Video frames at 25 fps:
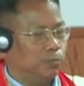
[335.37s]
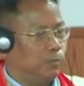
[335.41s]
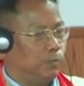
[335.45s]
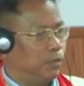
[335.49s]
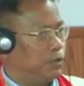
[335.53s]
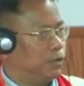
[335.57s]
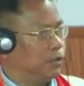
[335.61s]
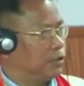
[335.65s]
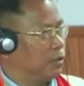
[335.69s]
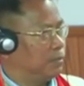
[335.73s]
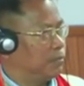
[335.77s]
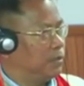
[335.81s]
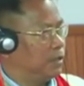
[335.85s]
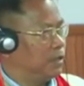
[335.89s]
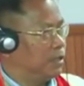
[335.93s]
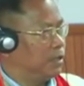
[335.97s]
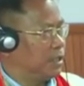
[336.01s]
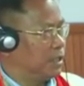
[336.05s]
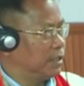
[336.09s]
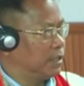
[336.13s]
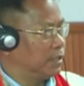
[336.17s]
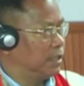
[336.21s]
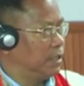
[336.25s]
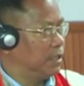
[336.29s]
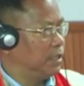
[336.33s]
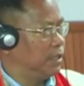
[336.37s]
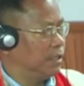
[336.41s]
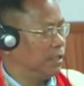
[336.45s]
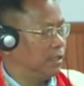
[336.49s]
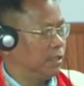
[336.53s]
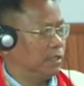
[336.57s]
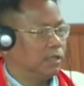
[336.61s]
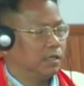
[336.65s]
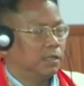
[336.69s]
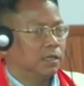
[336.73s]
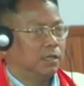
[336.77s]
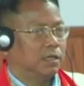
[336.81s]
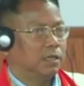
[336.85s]
fees of the children
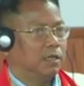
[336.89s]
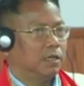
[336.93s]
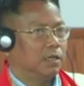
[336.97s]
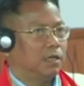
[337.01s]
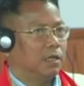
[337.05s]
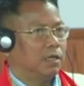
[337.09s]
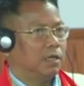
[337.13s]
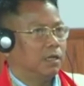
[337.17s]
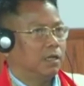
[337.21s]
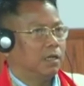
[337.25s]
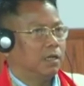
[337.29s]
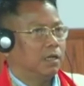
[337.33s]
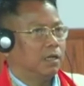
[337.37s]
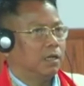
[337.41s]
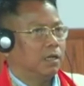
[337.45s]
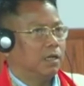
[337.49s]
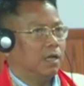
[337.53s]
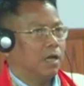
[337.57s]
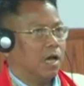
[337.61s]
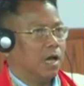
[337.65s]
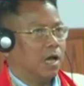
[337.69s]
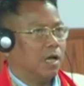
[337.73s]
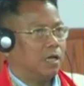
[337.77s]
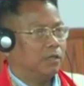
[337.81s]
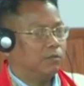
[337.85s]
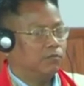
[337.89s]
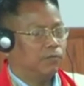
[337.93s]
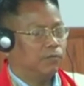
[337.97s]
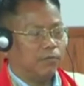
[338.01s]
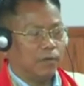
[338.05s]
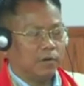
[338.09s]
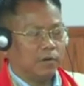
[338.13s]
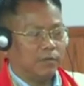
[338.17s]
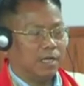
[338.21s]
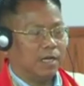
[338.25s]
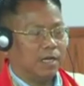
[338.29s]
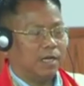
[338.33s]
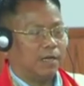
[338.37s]
and
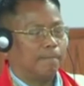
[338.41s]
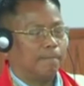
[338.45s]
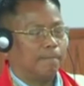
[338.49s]
for the